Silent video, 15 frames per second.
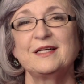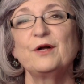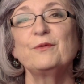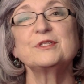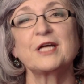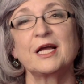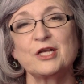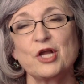
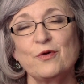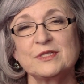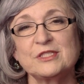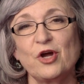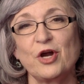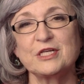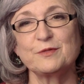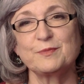which I know is
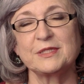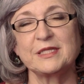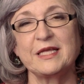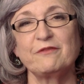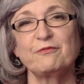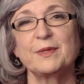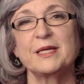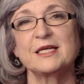hard to
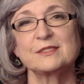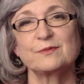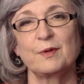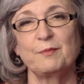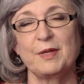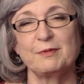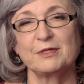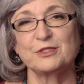believe, because when
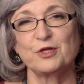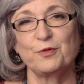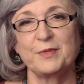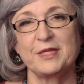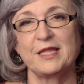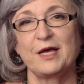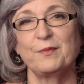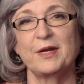people told me
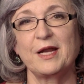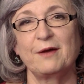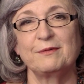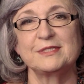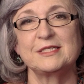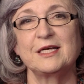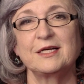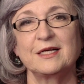that when I
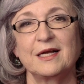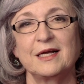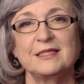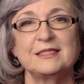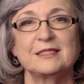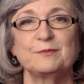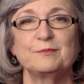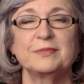was young, I
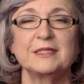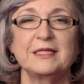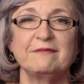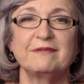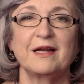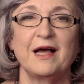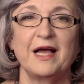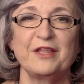didn't believe
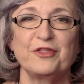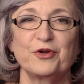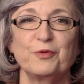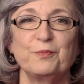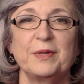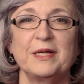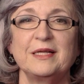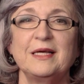it either.
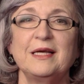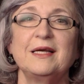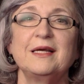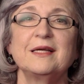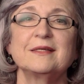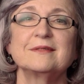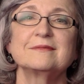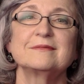But
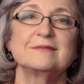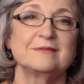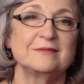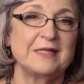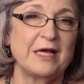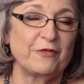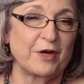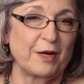
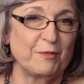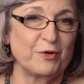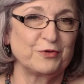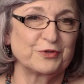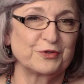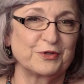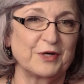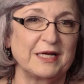now that I'm
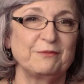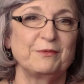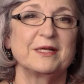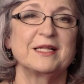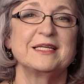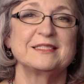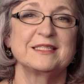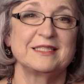older, I
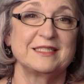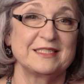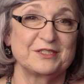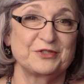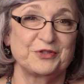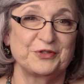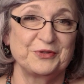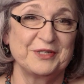realize that it is
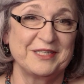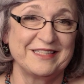true.